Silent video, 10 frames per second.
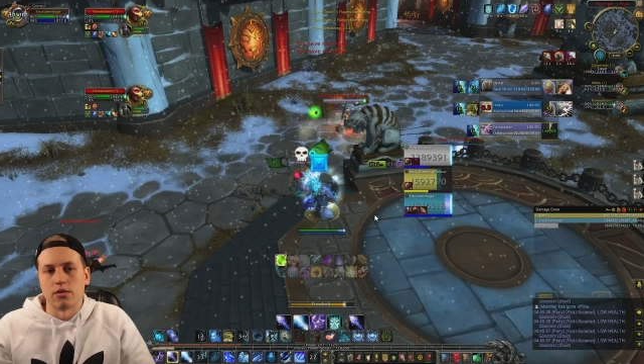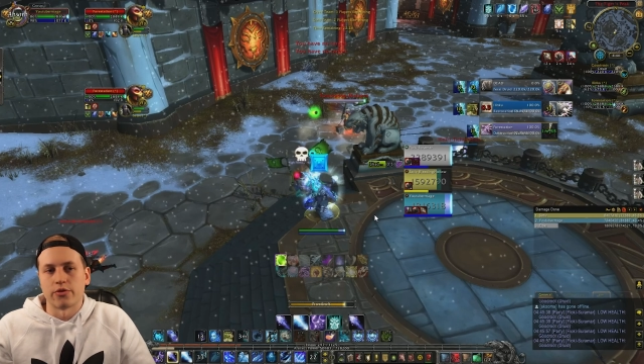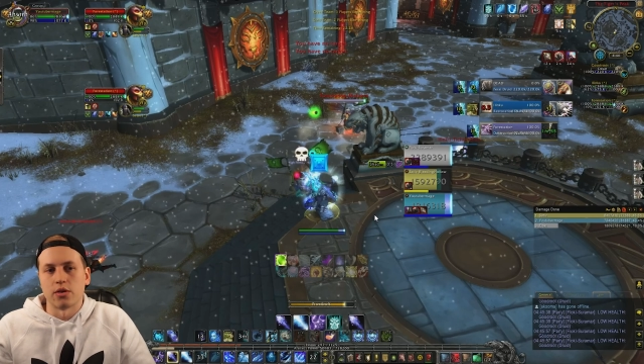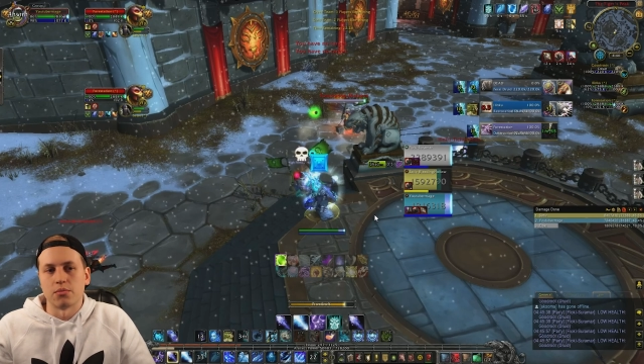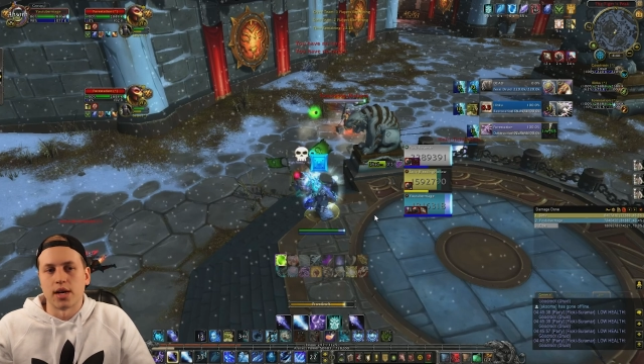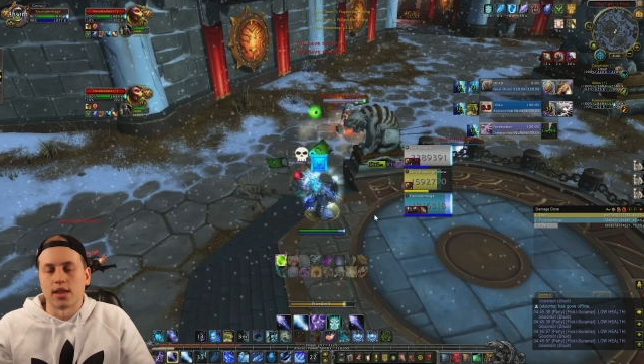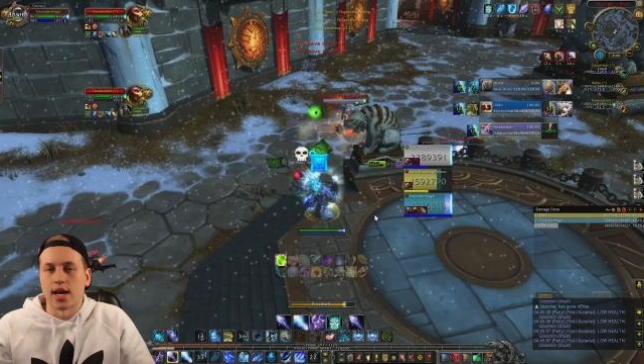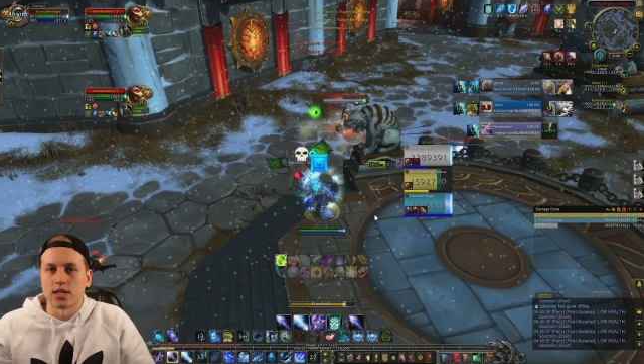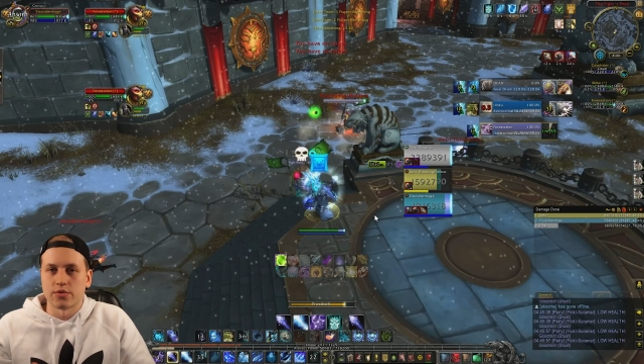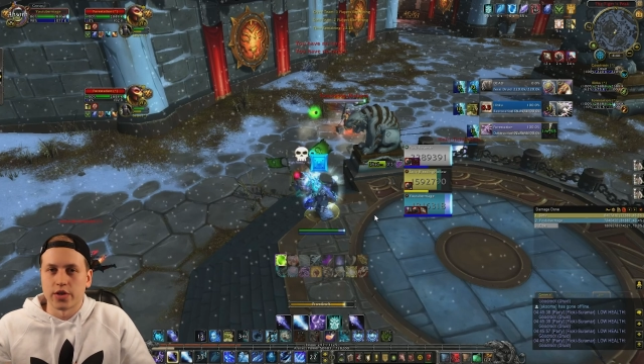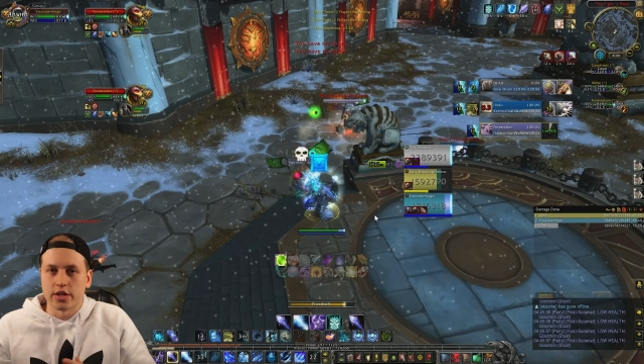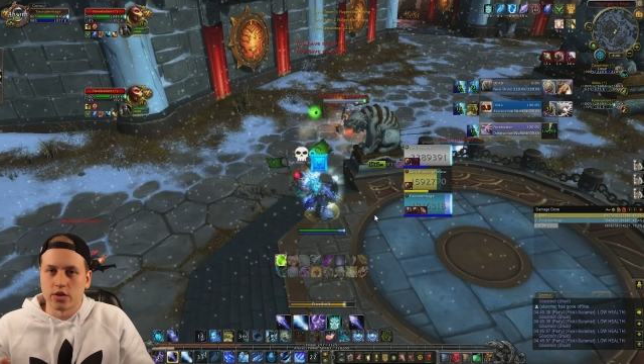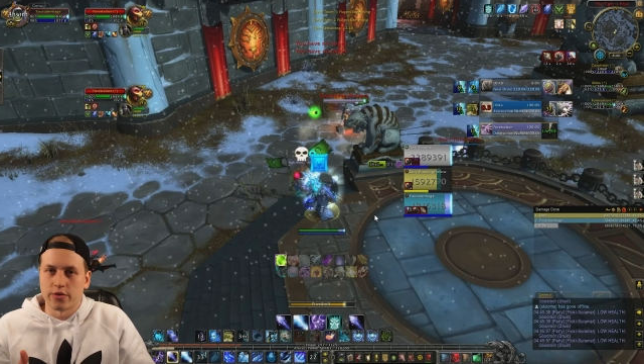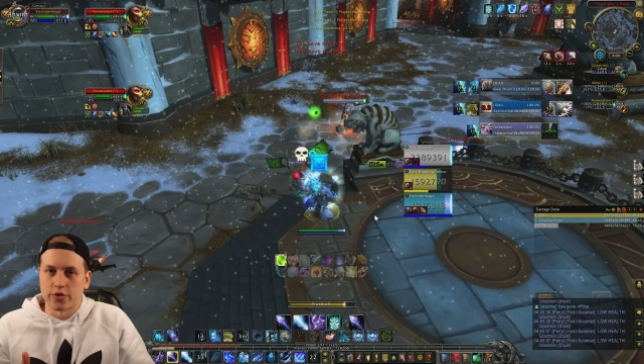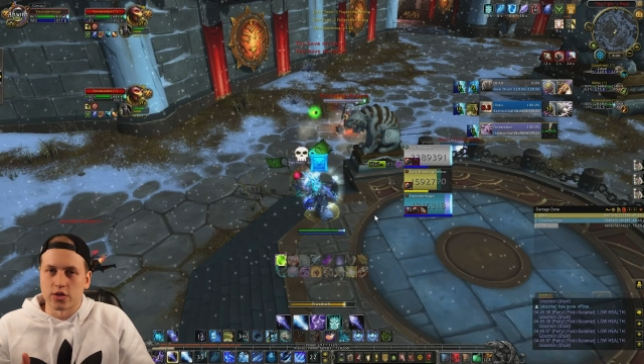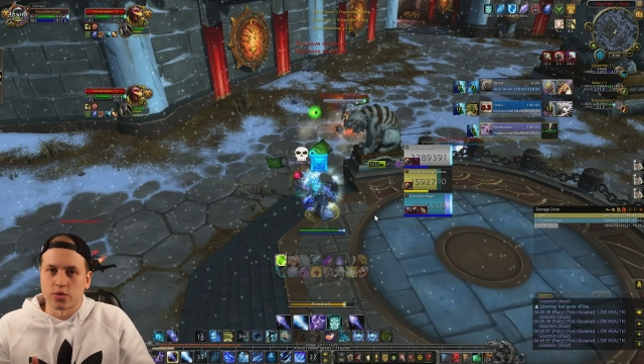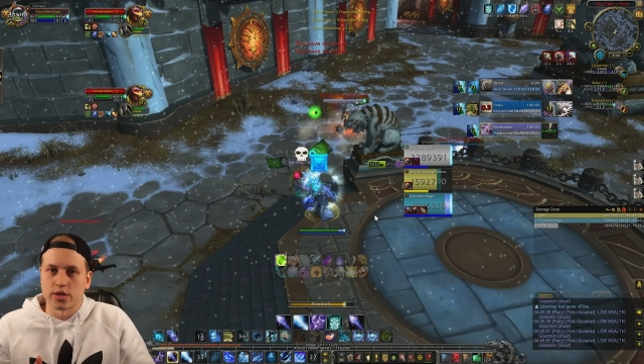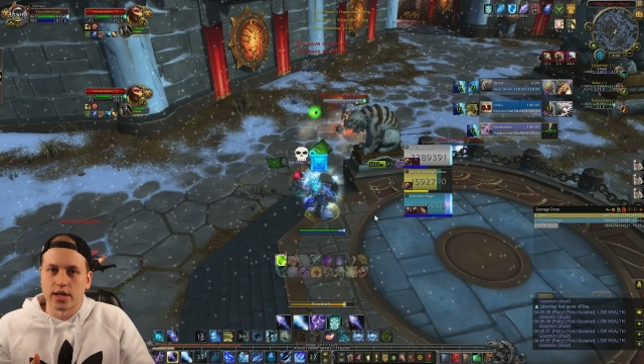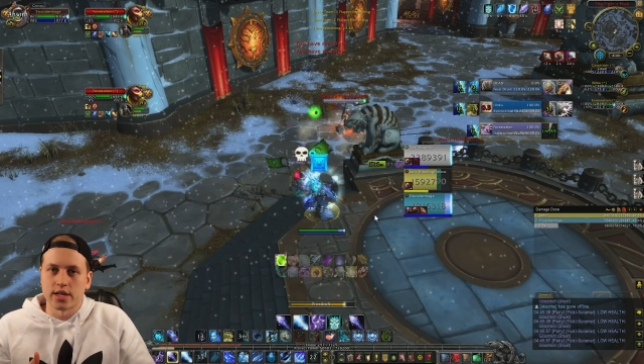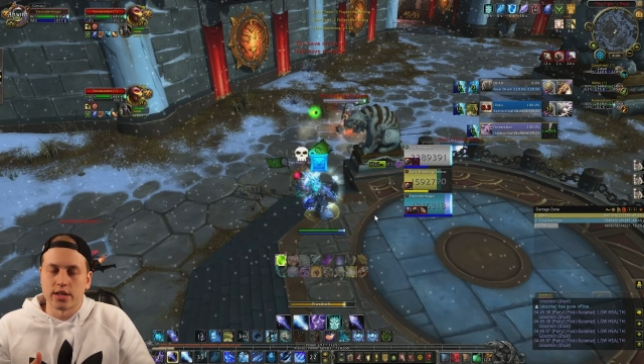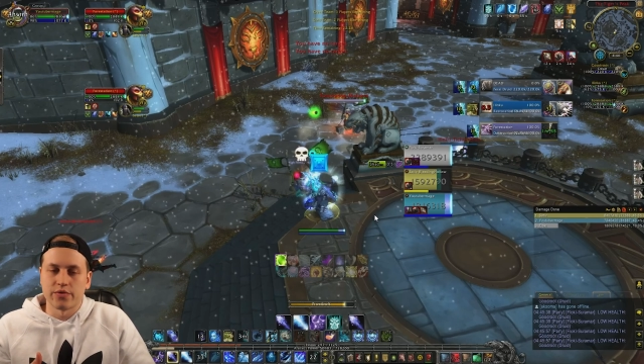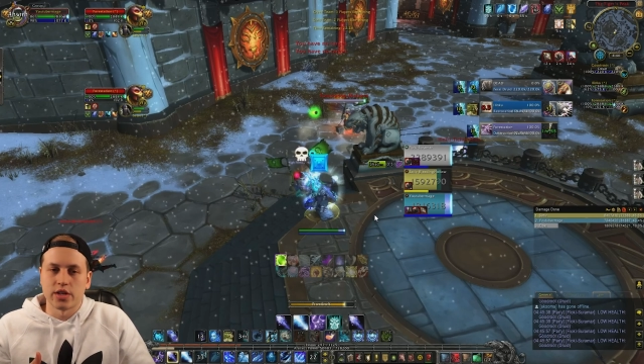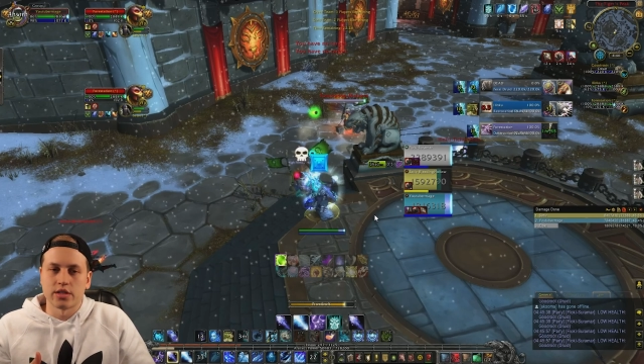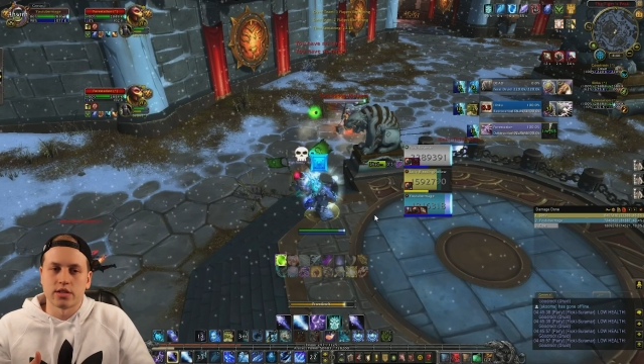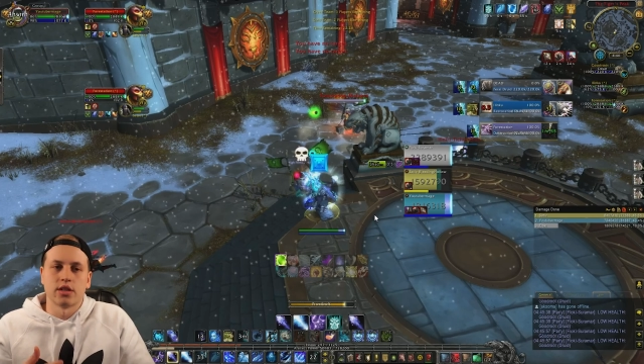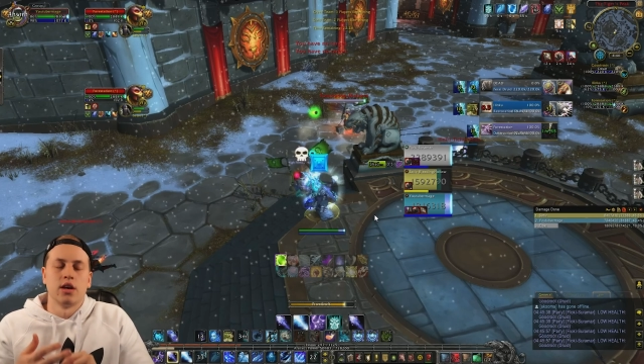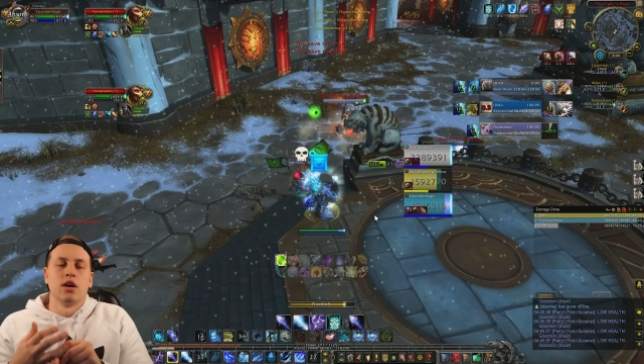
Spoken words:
from my last video, the first one that I did of this.